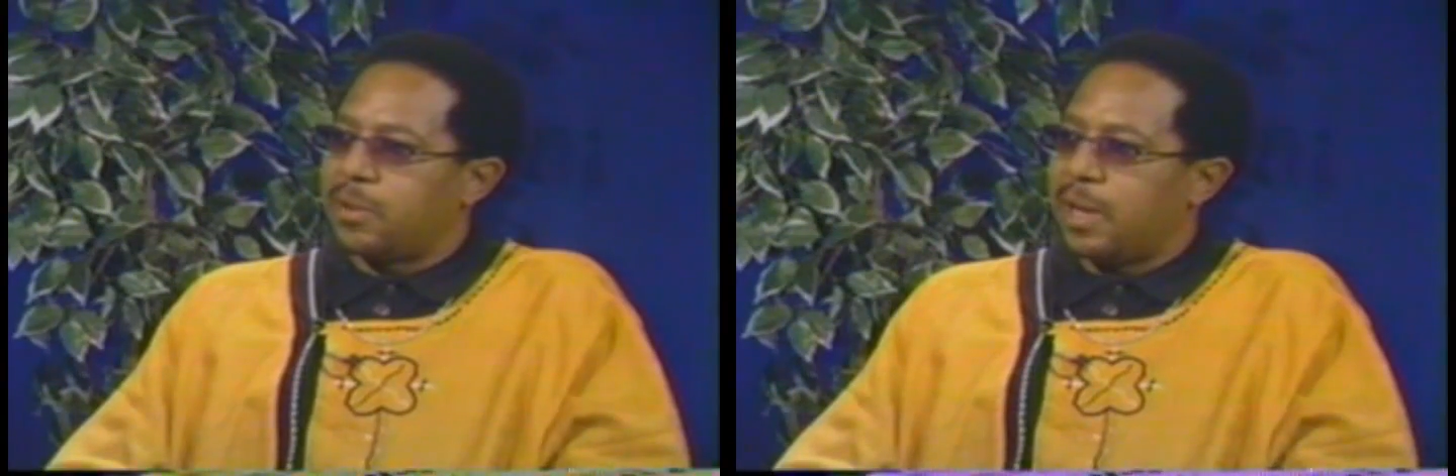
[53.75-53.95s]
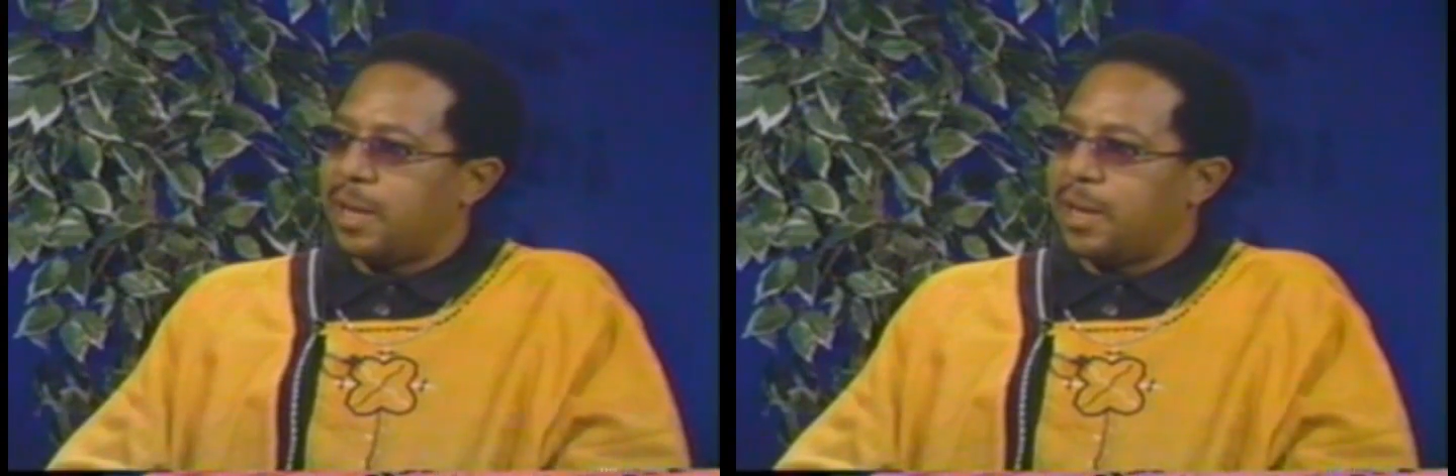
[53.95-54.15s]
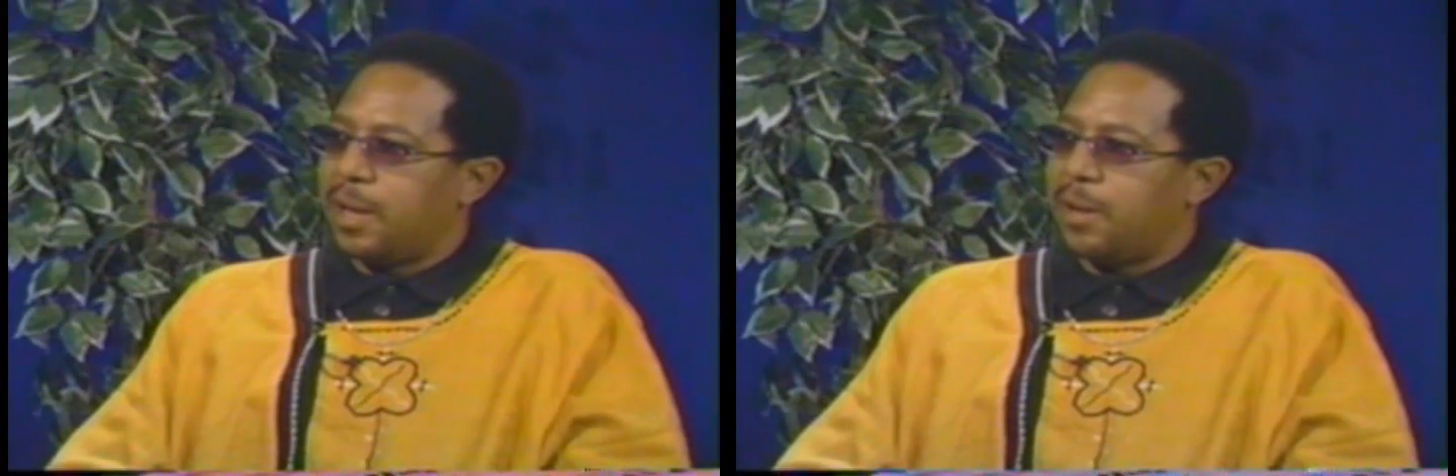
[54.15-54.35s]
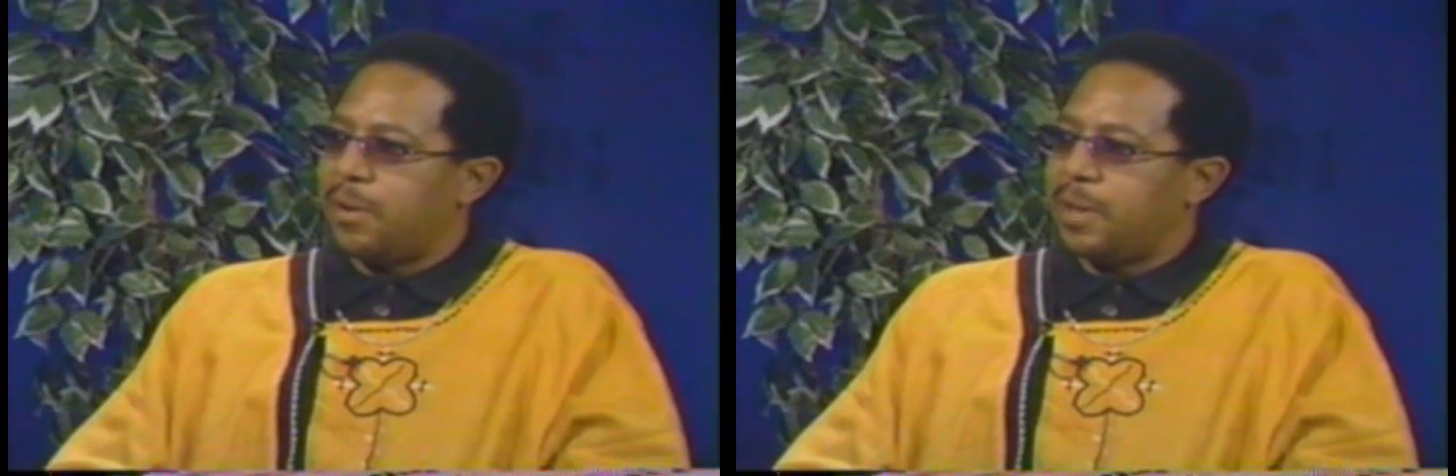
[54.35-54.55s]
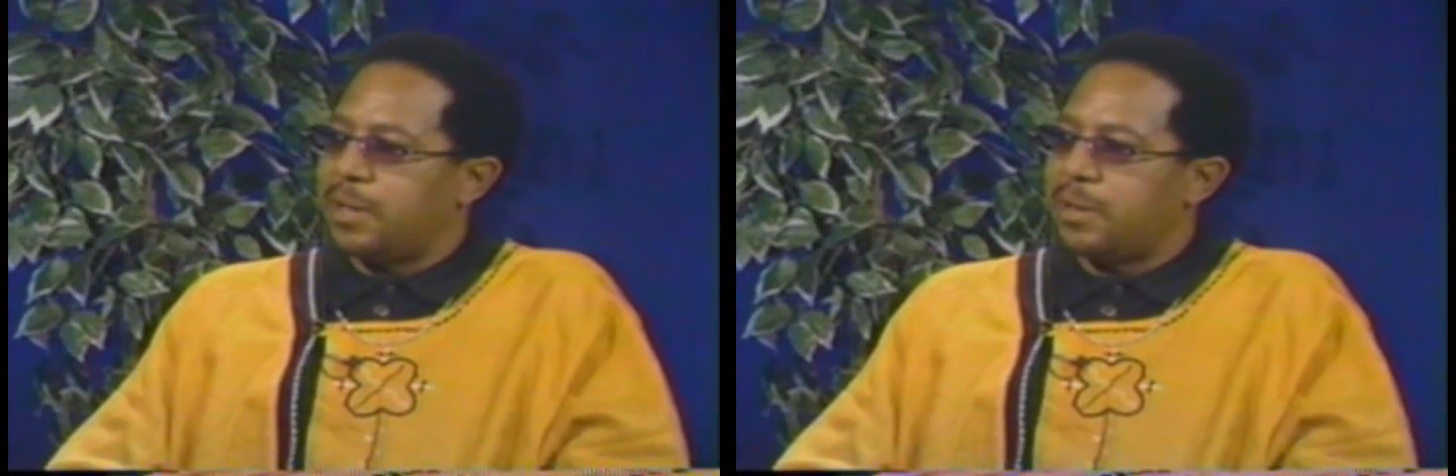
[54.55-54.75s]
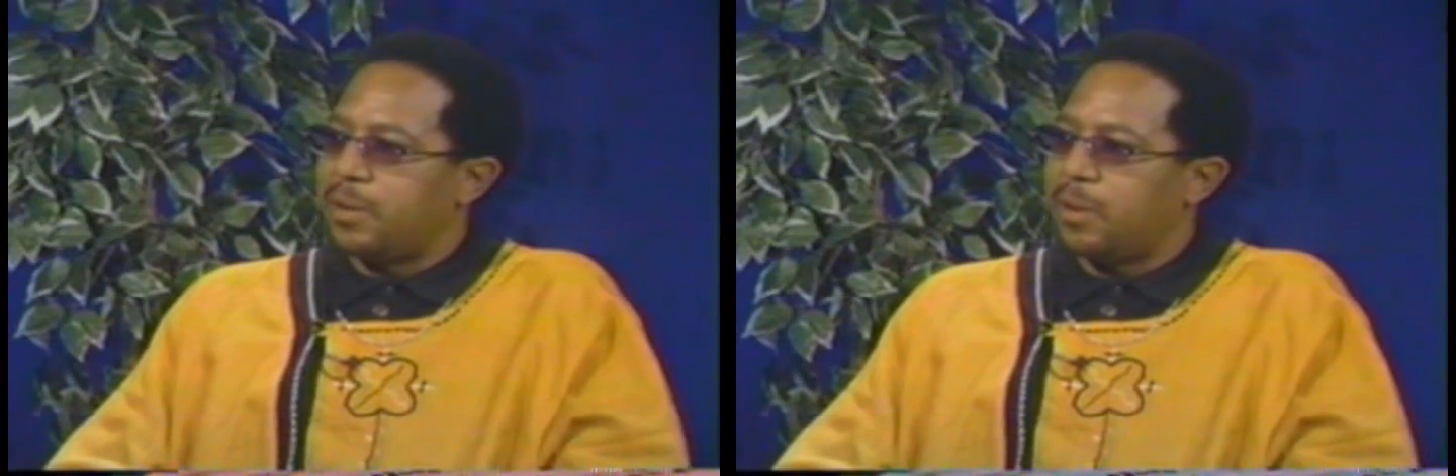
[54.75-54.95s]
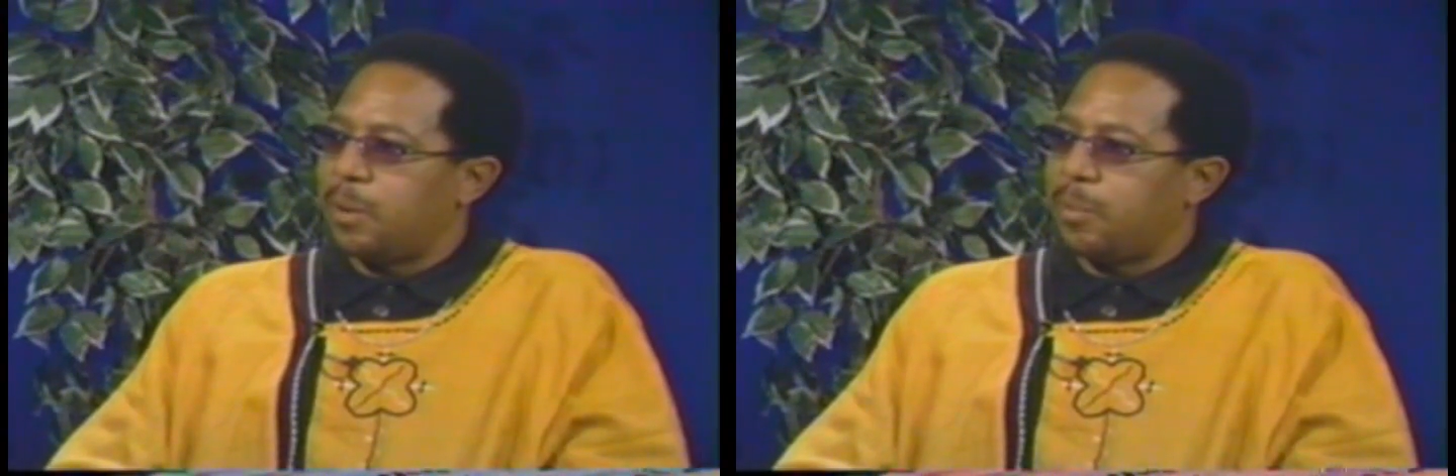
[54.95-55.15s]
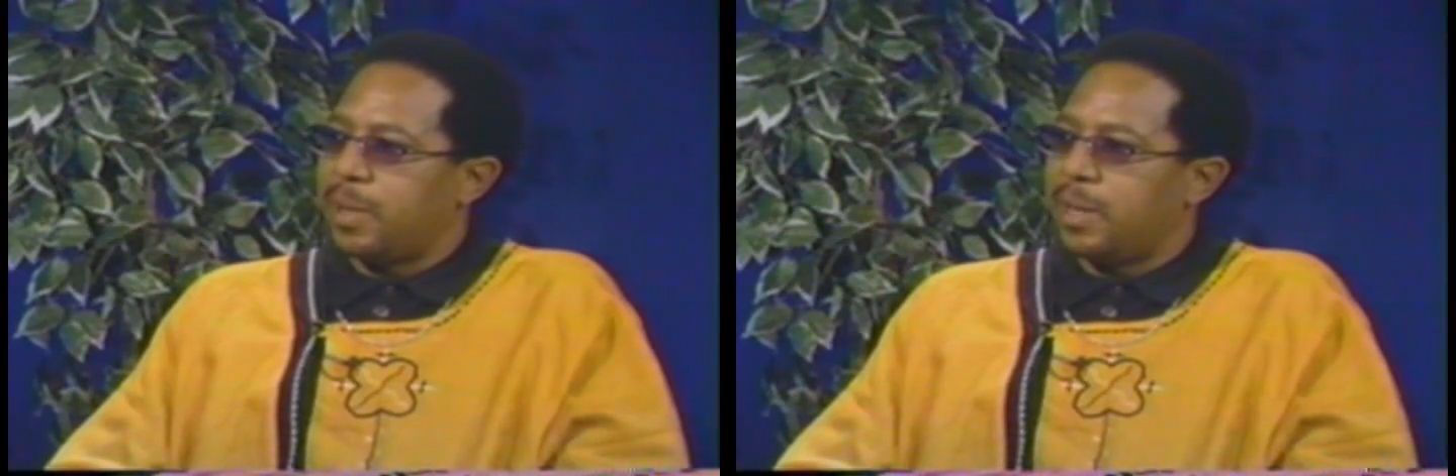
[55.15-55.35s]
Scott-Herons, you know
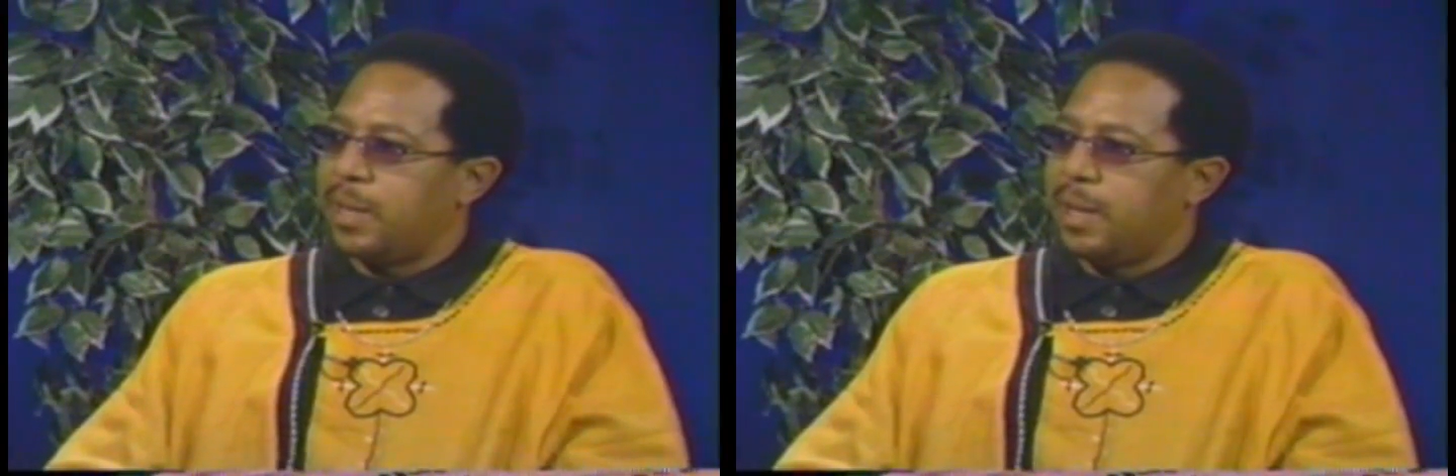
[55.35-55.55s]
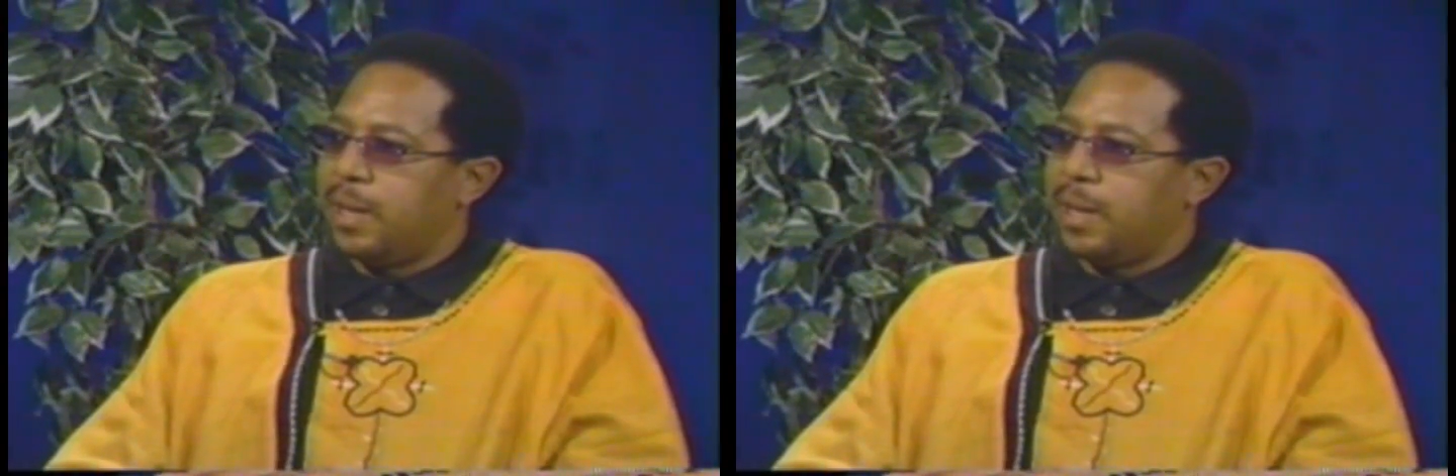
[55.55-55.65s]
what I mean?